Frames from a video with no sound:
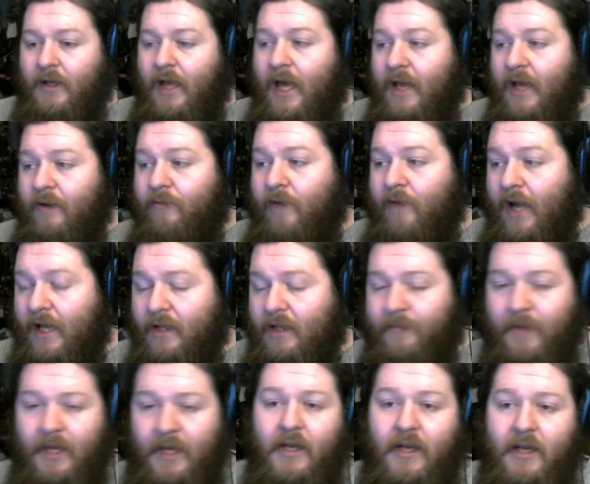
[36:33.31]
And at the
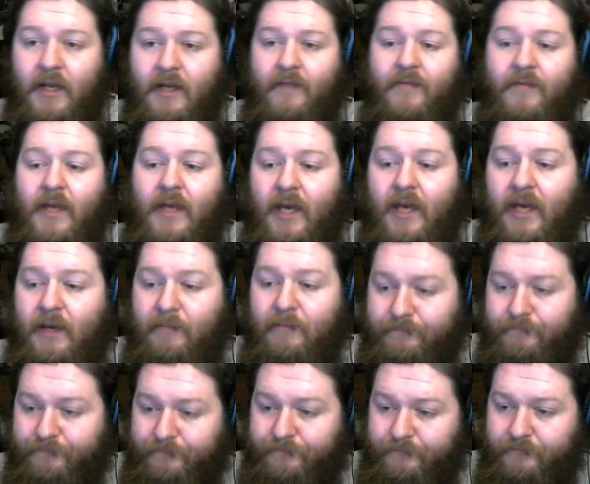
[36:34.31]
beginning of the
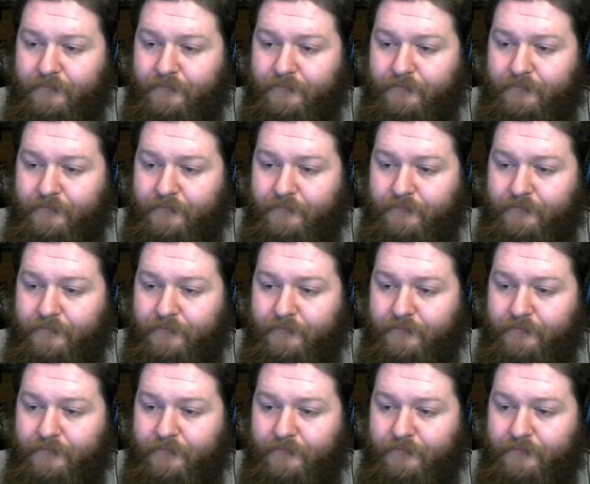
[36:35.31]
game,